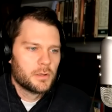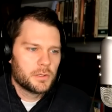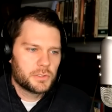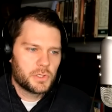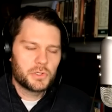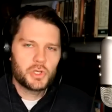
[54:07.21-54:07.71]

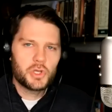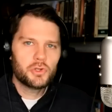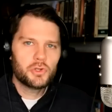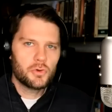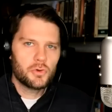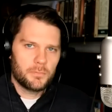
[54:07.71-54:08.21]
so so you
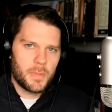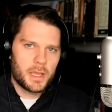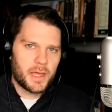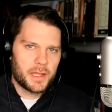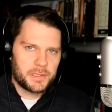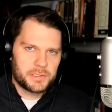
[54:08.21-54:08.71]
do
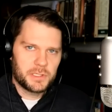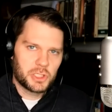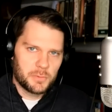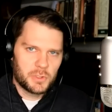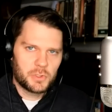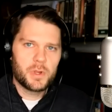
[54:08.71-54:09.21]
make that
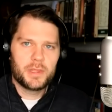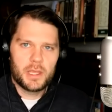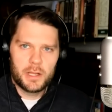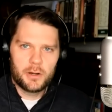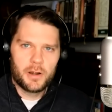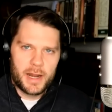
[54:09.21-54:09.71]
distinction between the
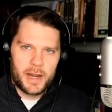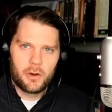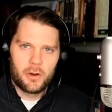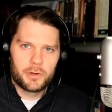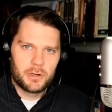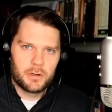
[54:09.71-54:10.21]
inner and
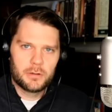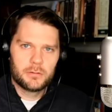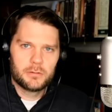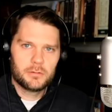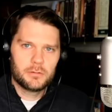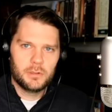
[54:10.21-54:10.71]
outer
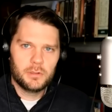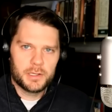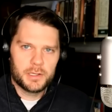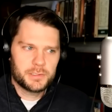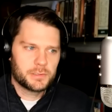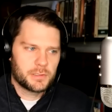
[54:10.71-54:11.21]

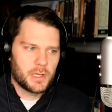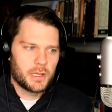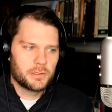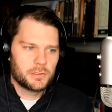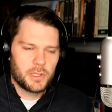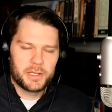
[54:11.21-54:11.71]
lusts
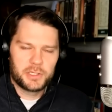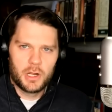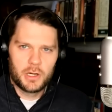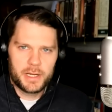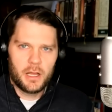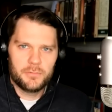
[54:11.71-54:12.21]
that that
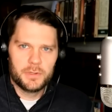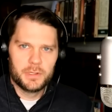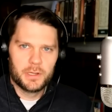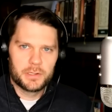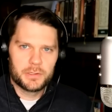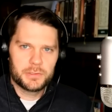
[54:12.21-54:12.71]
John Calvin
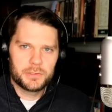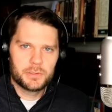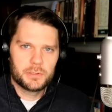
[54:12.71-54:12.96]
does.